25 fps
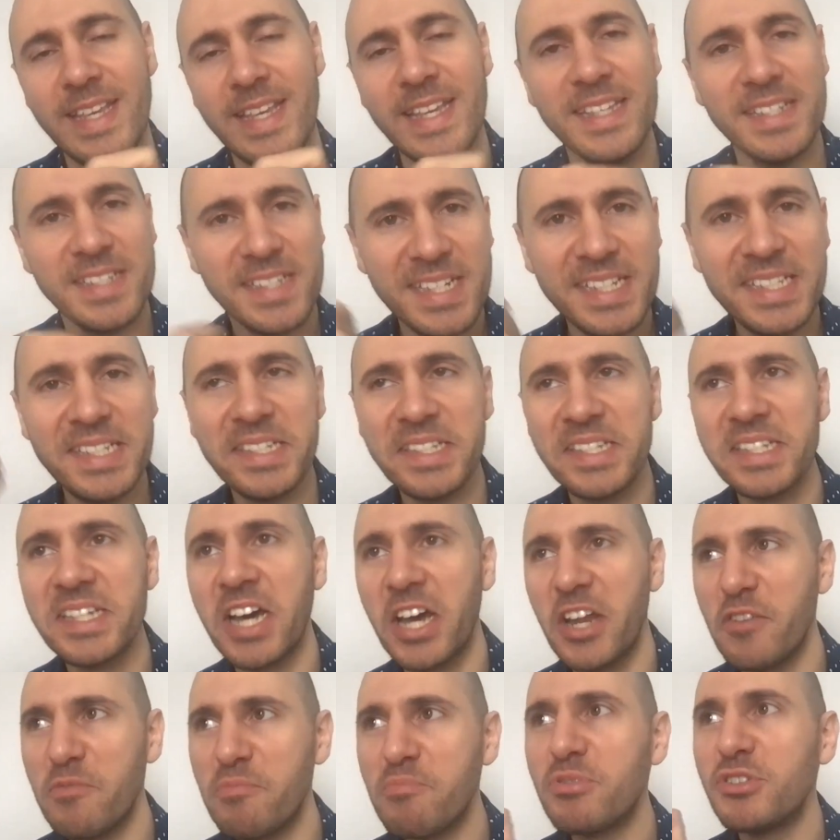Lee, it's easy
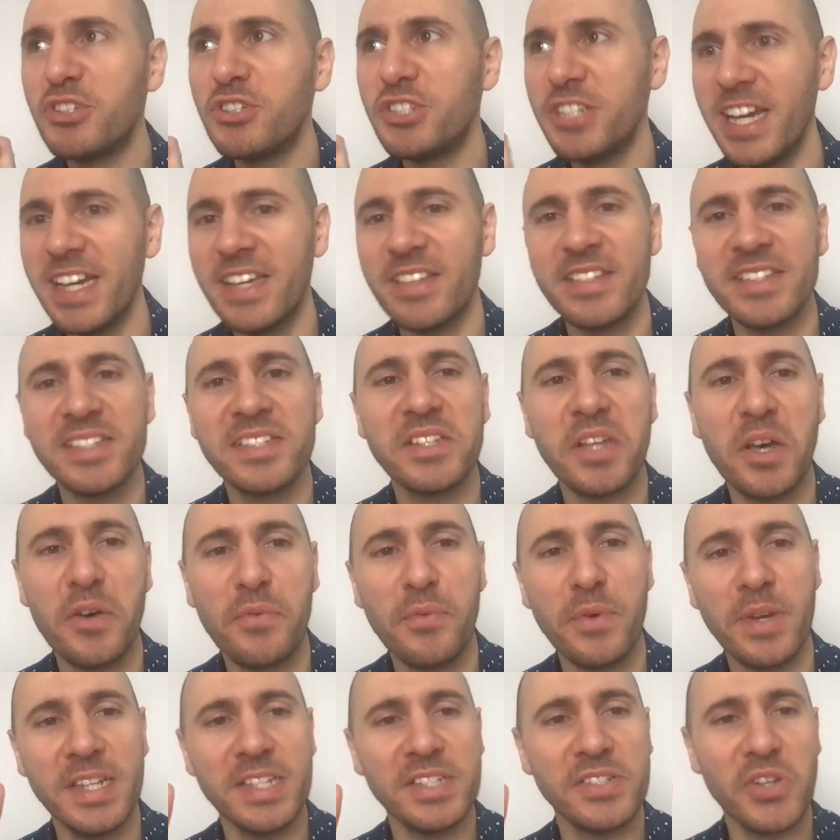to kind of project this
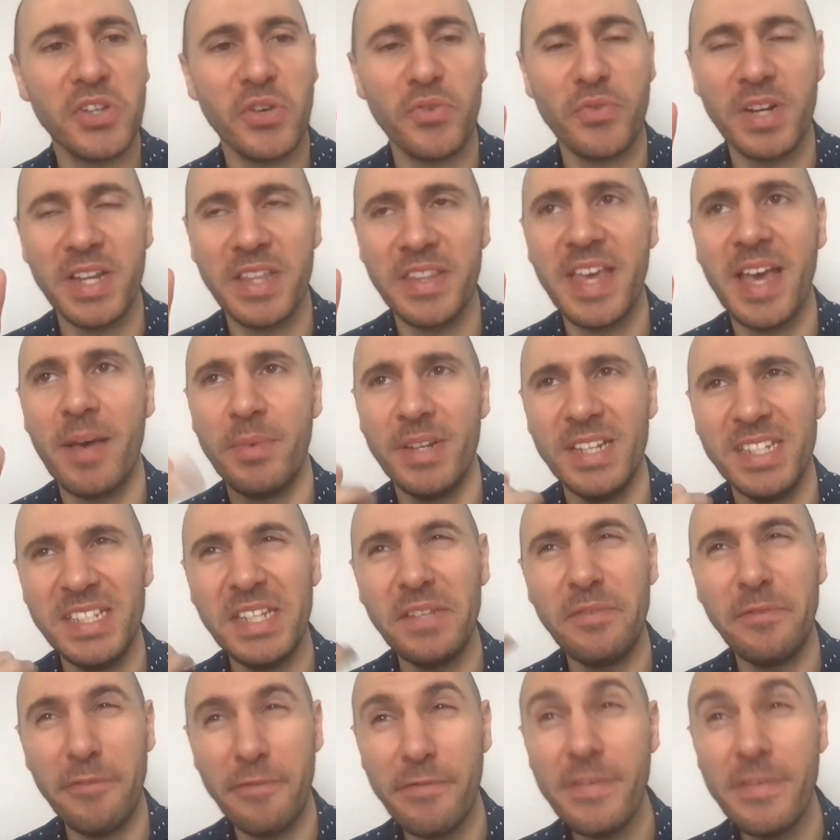stuff when it's not really there,
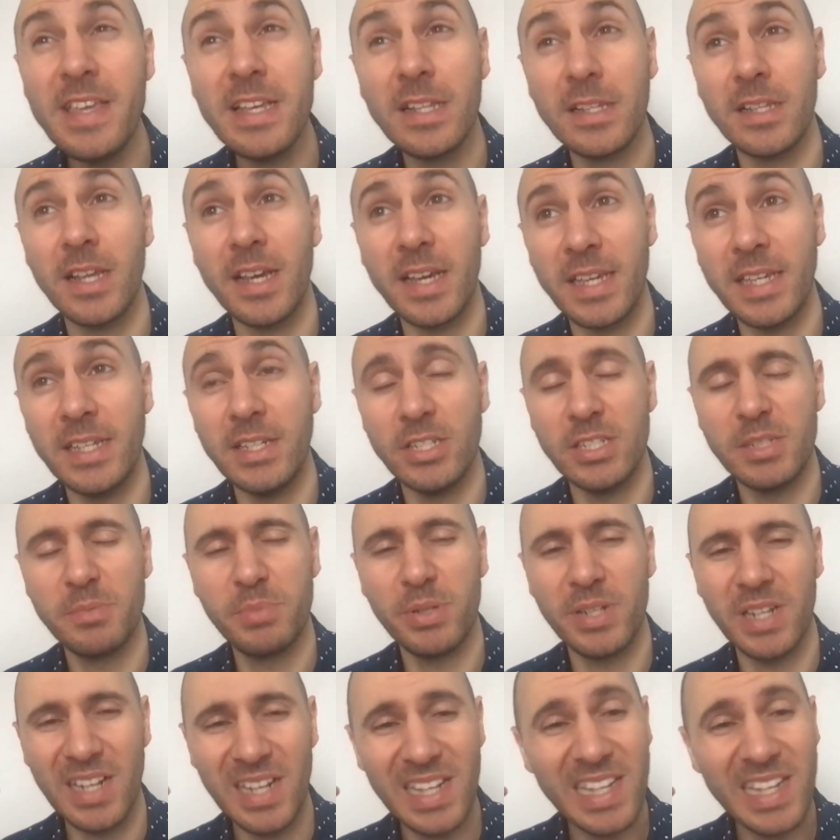but it did feel like he
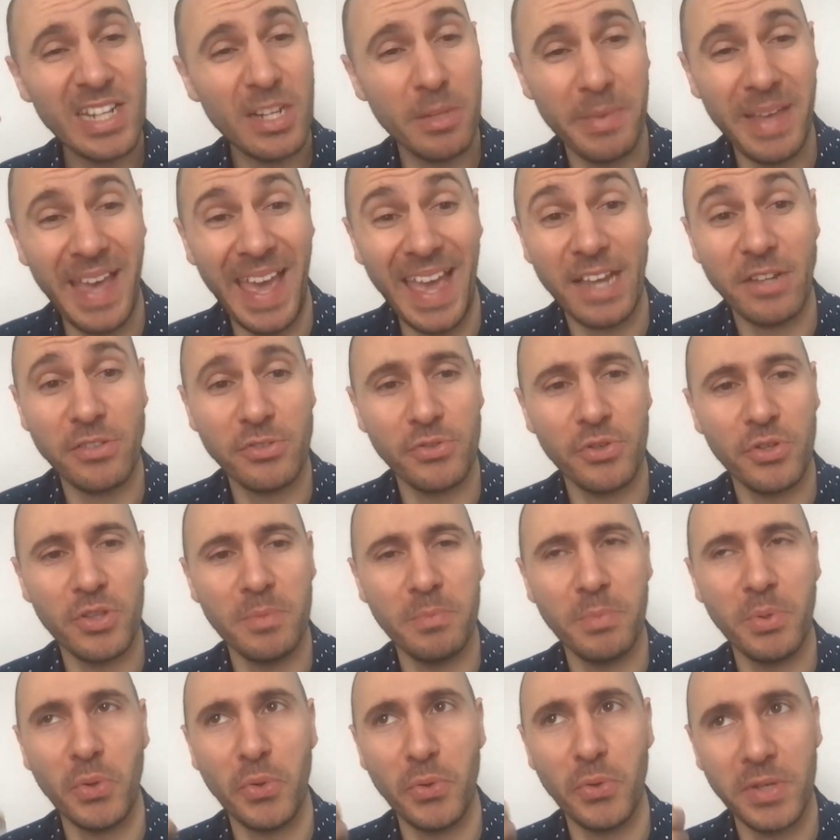just put a little bit
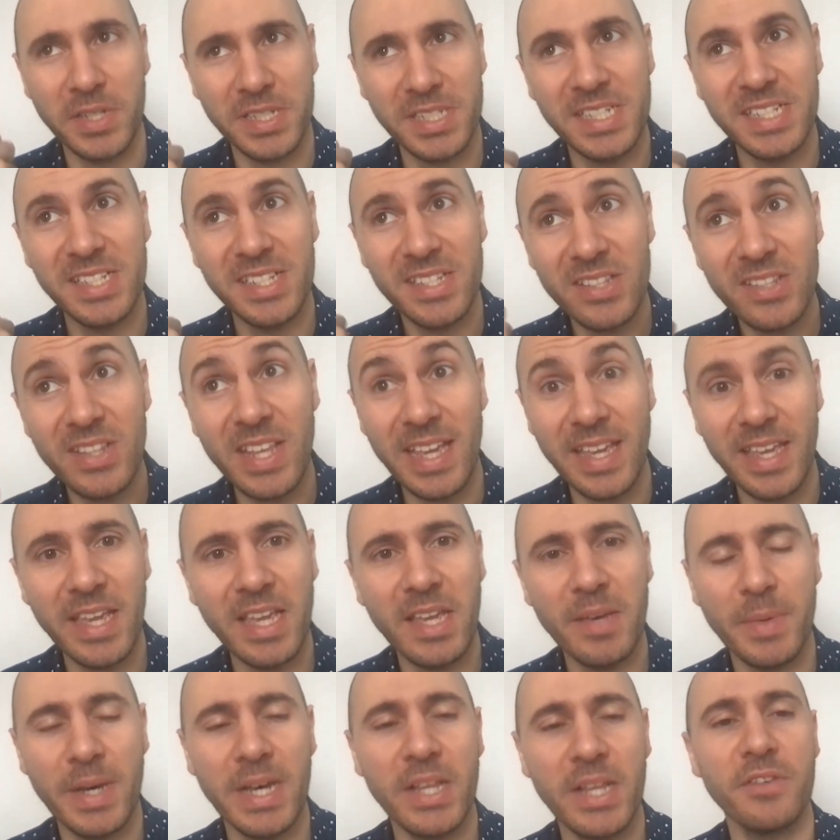extra on the ball because he's
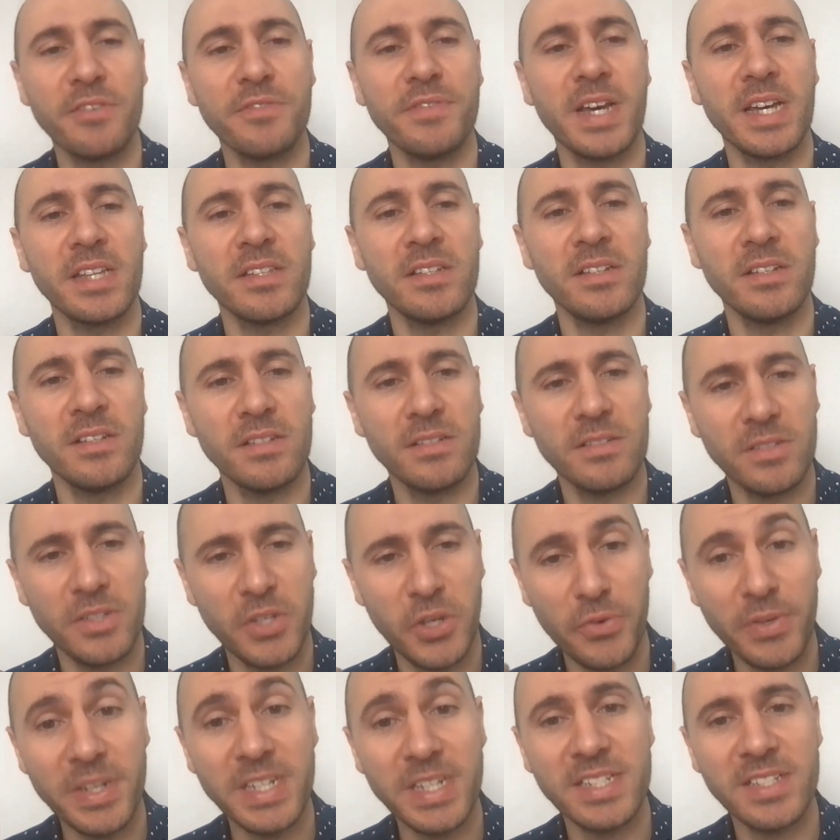thinking about the fact that
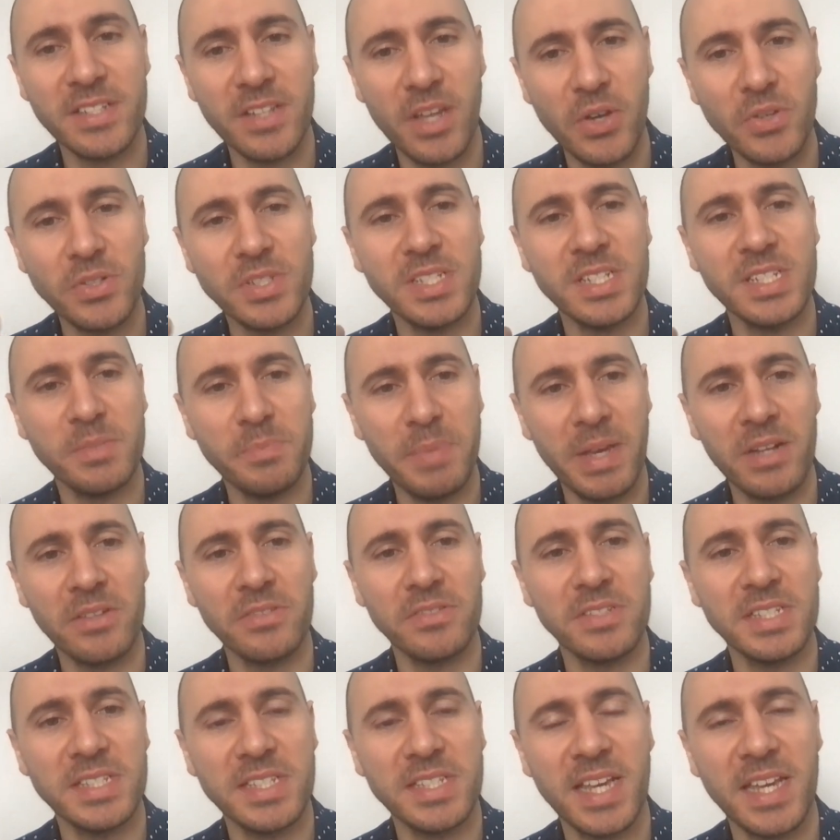Lloris knows his
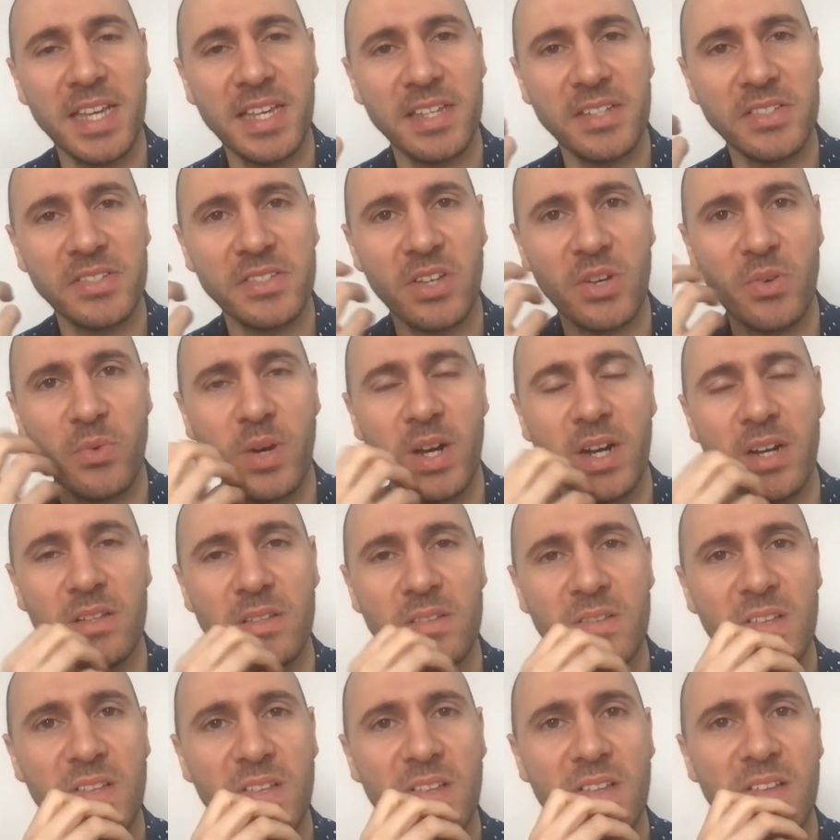penalty taking so
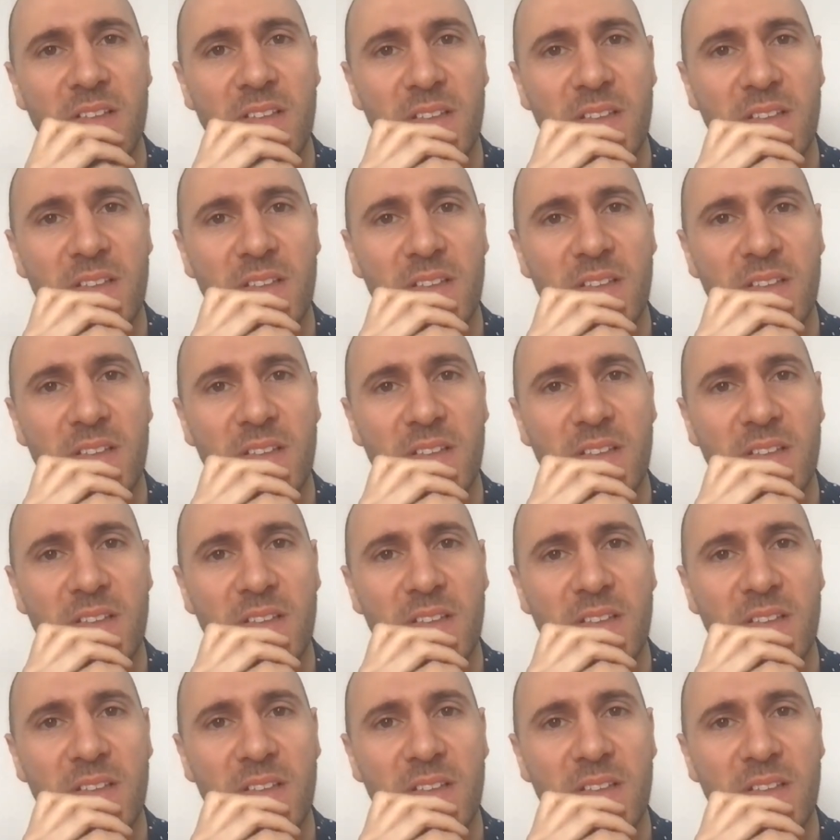well.